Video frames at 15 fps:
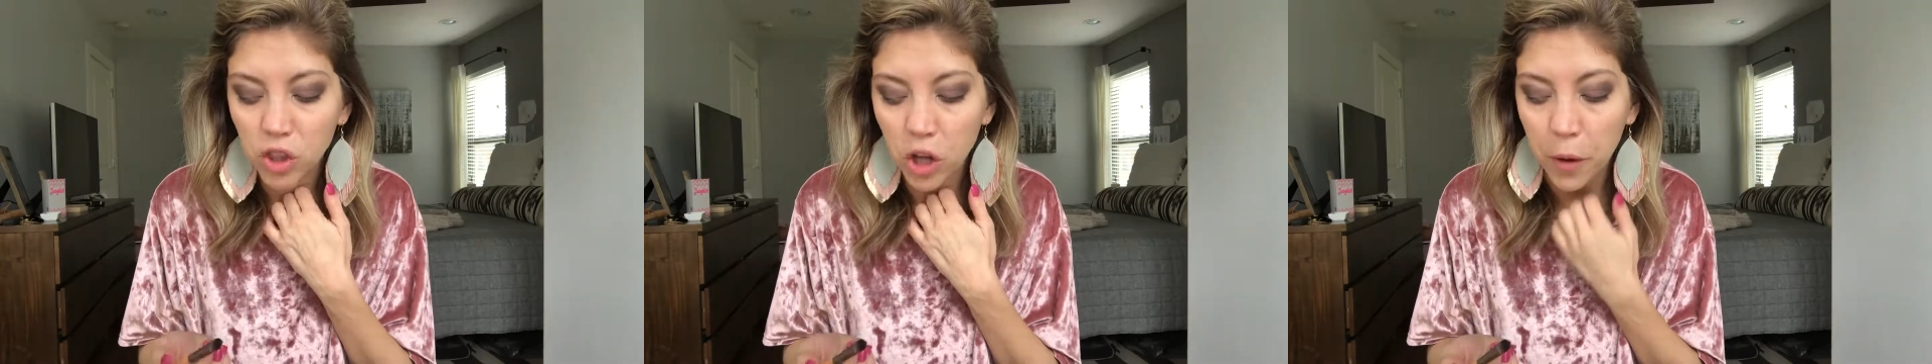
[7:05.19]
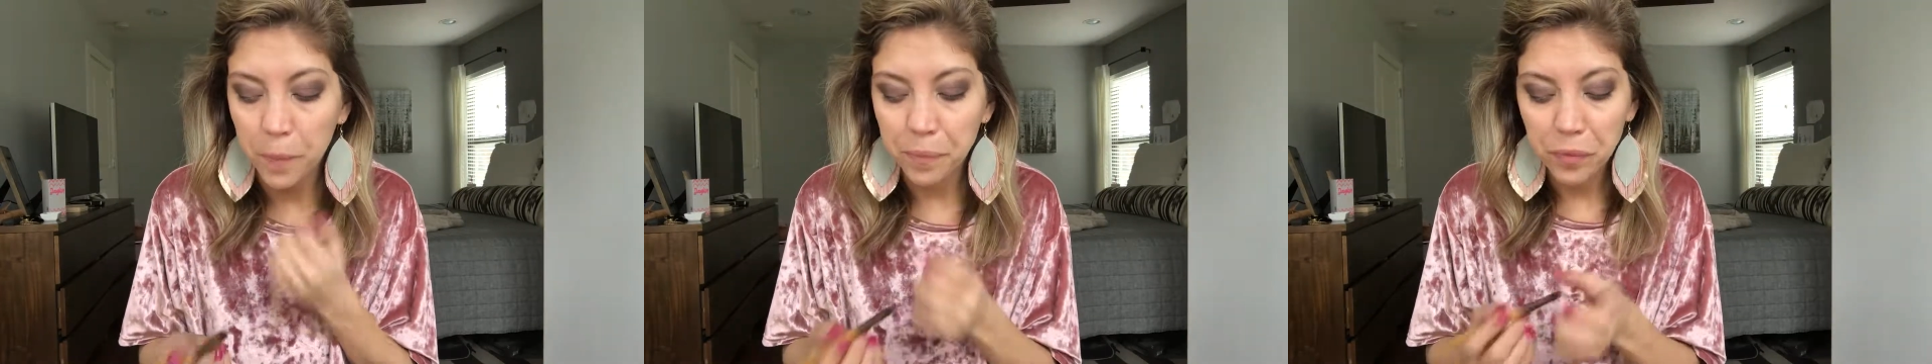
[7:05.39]

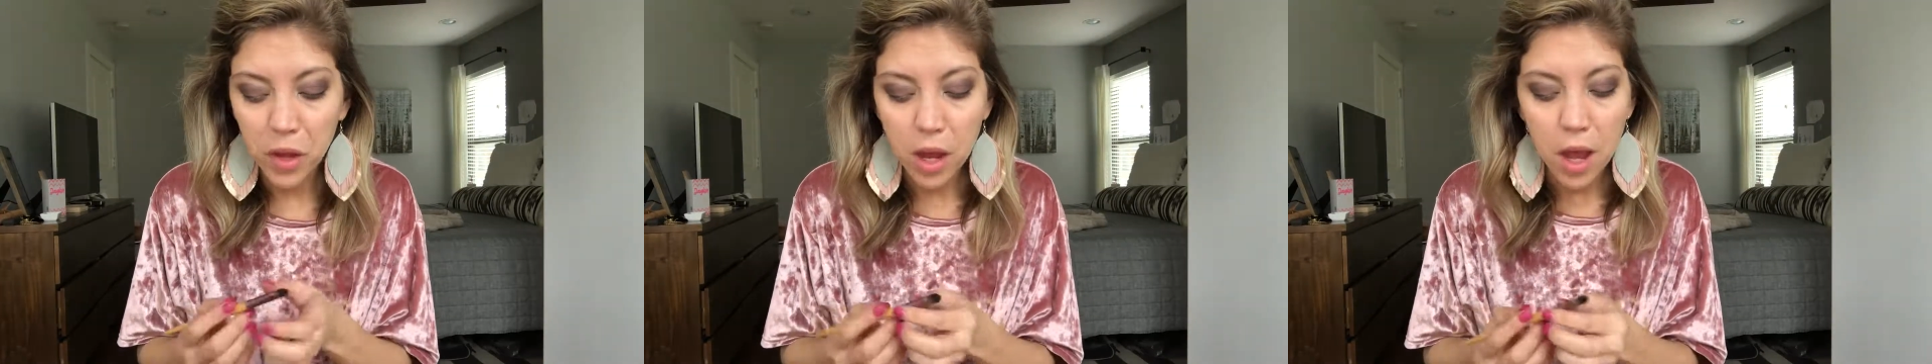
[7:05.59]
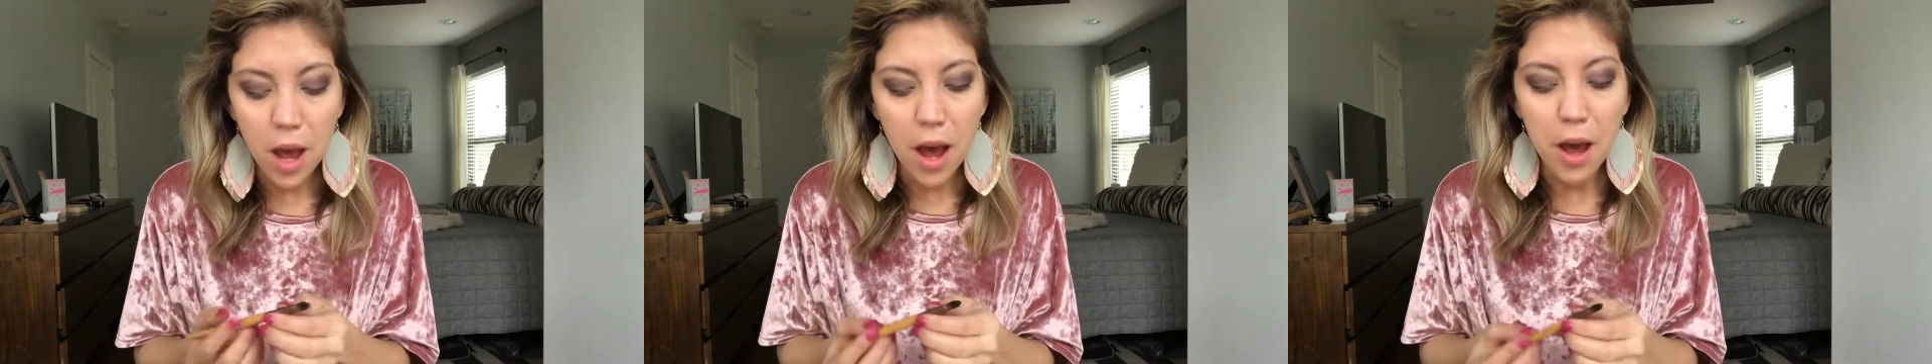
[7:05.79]
So
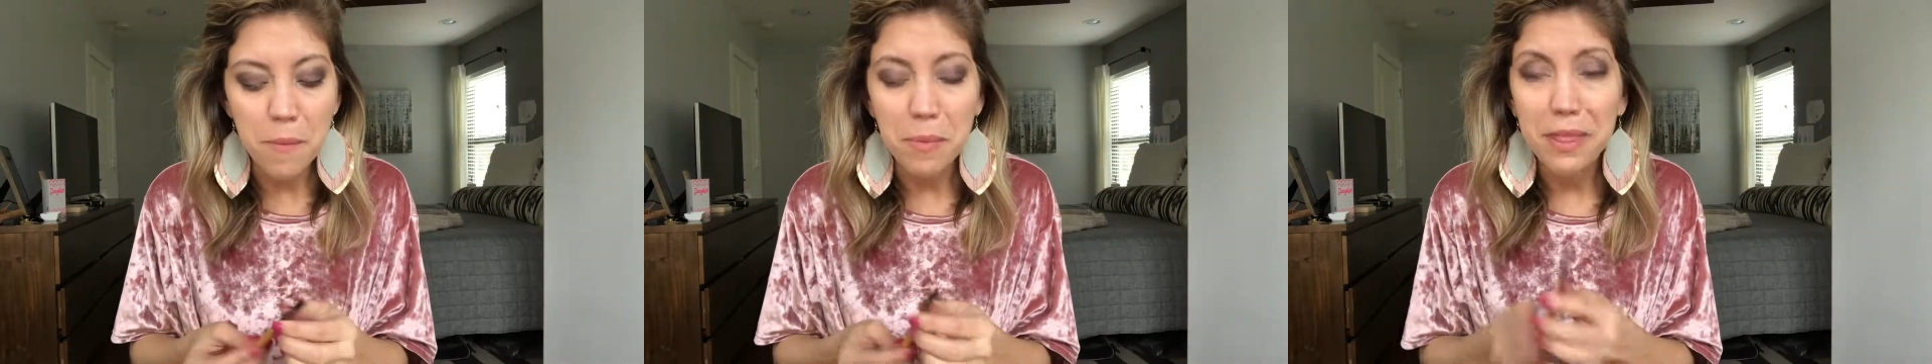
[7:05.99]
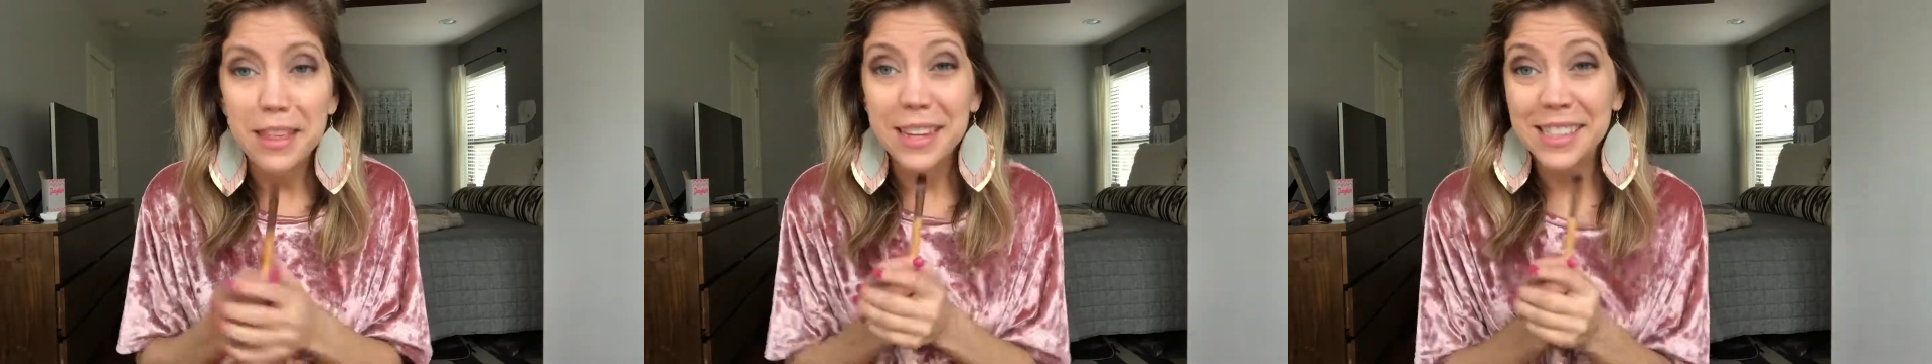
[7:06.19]

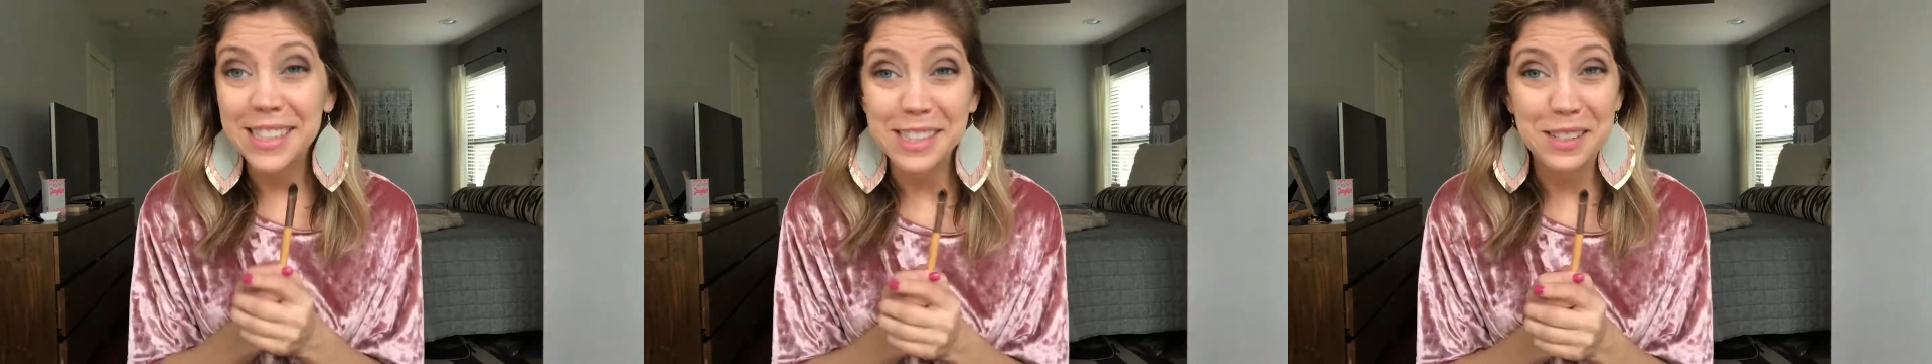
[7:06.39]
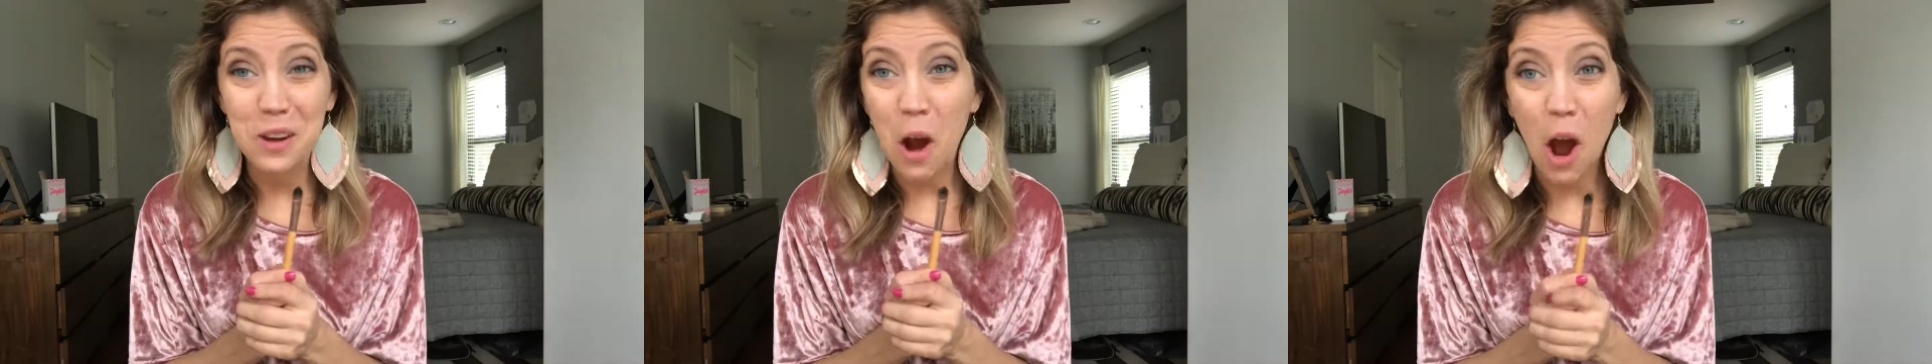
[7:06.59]
this
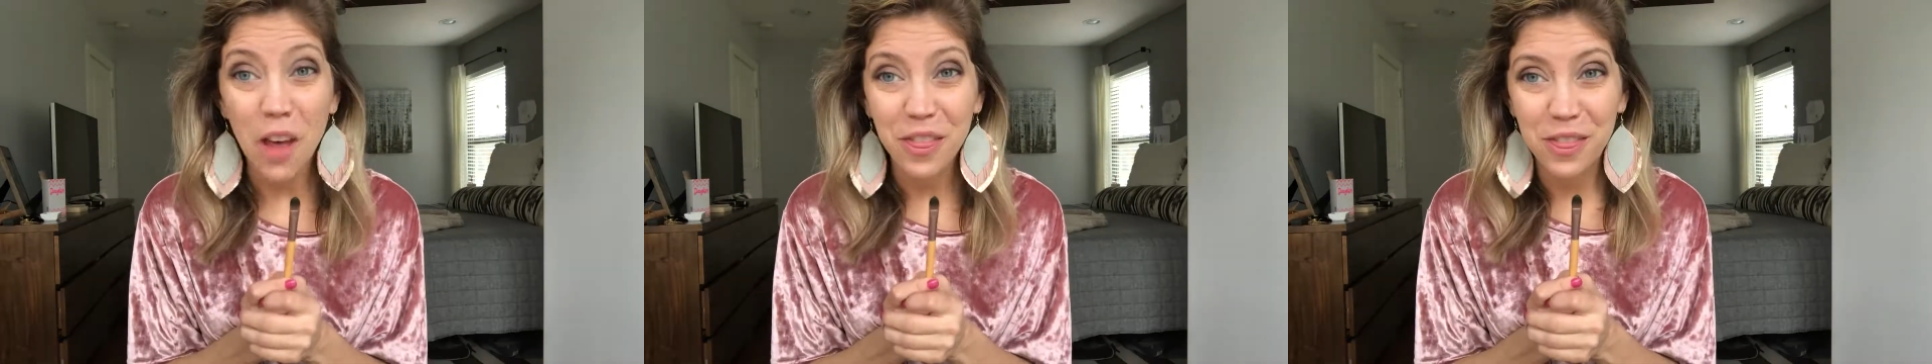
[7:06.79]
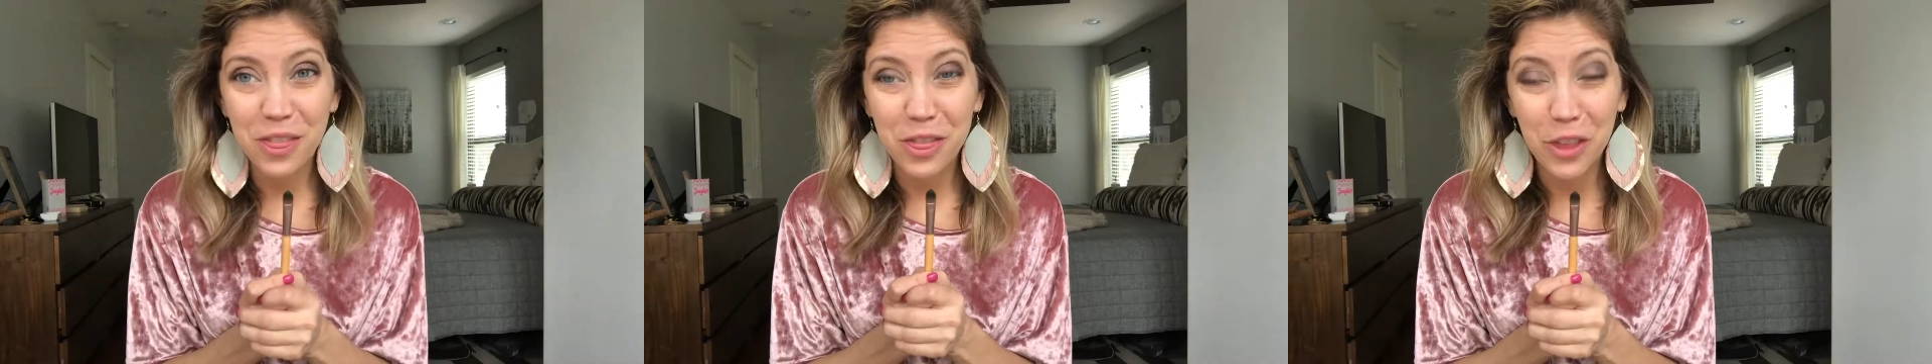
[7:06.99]
is not
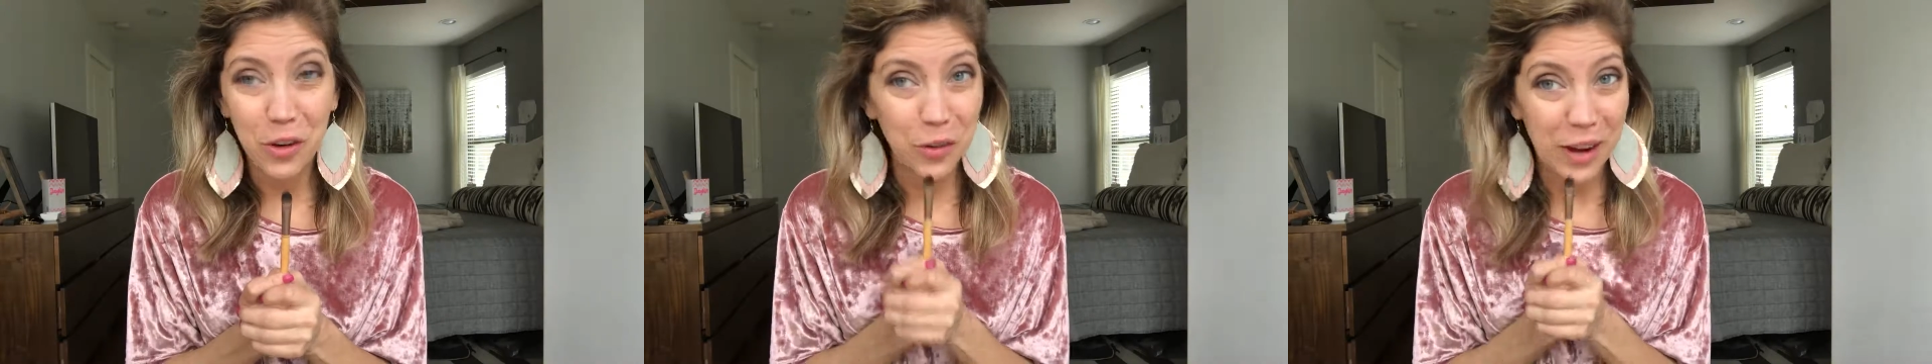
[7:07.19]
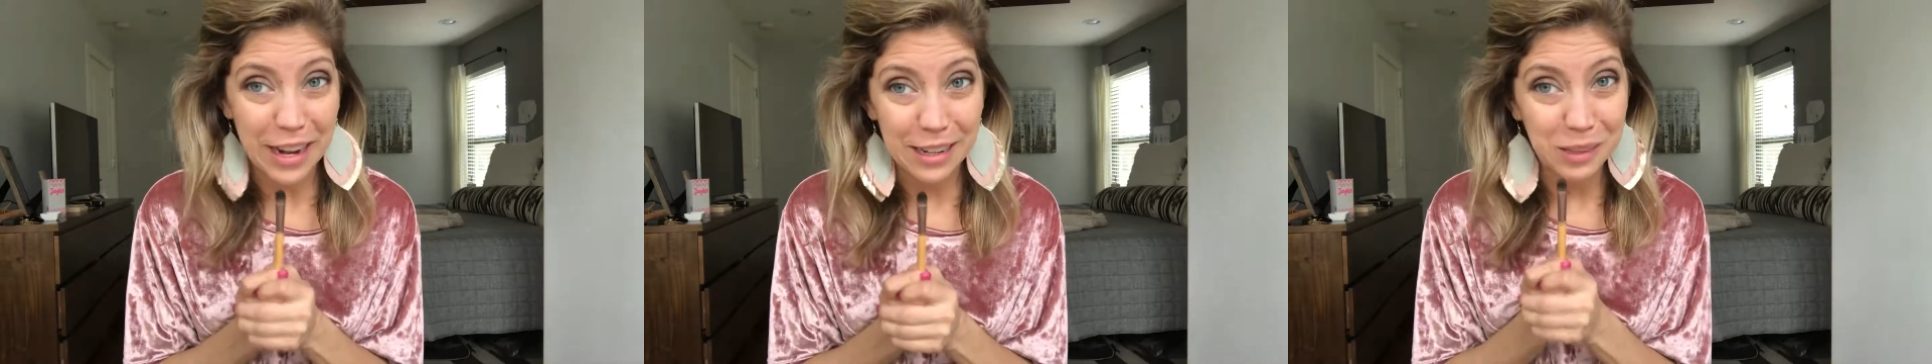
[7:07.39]
the
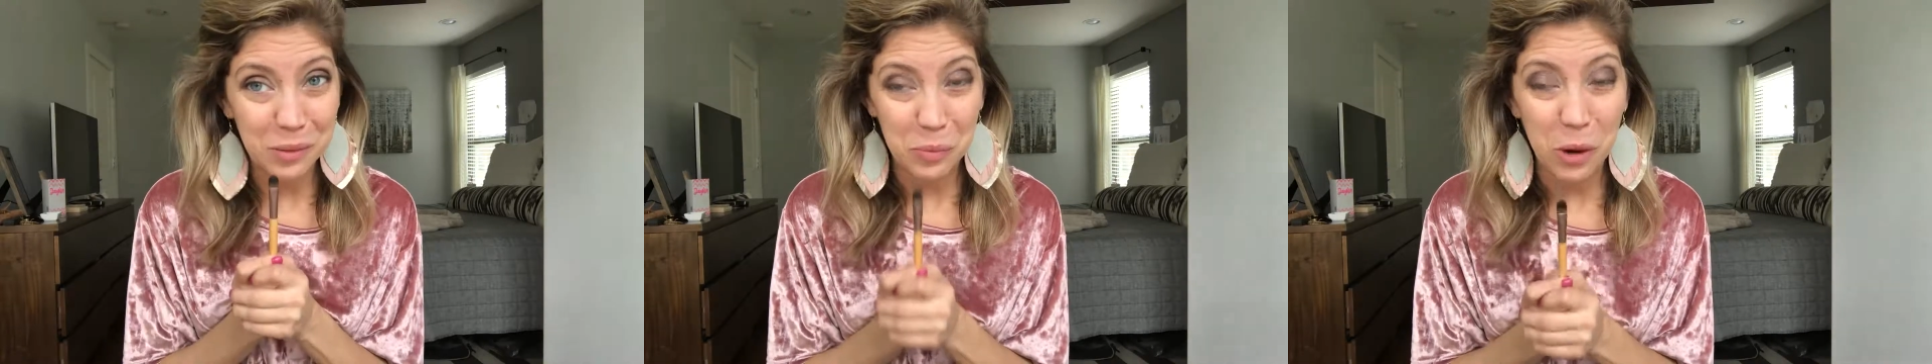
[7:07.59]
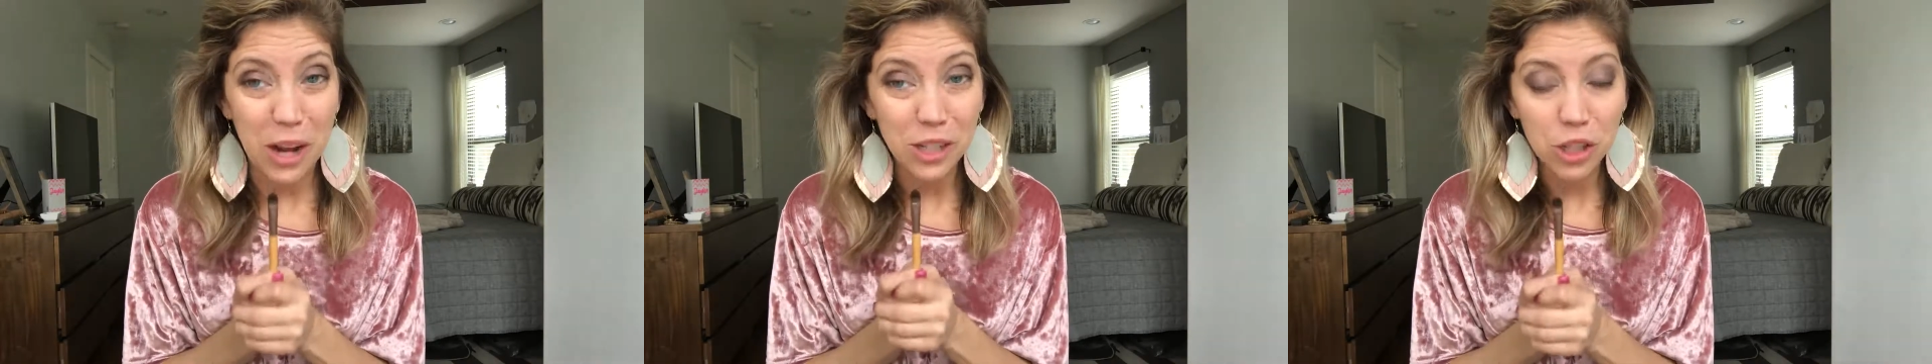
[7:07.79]

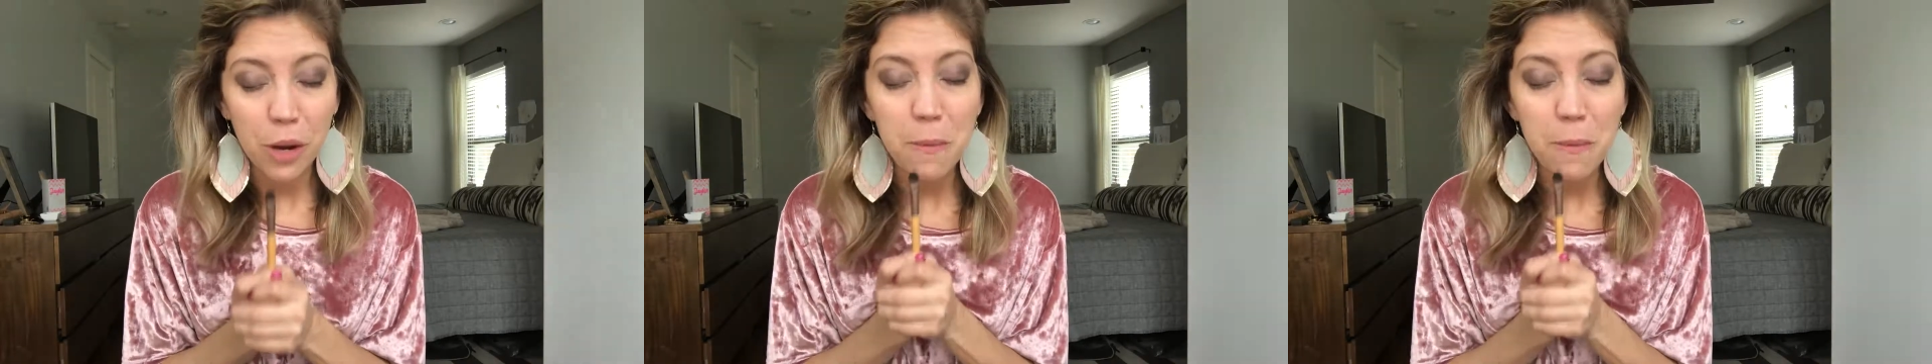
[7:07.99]
greatest brush.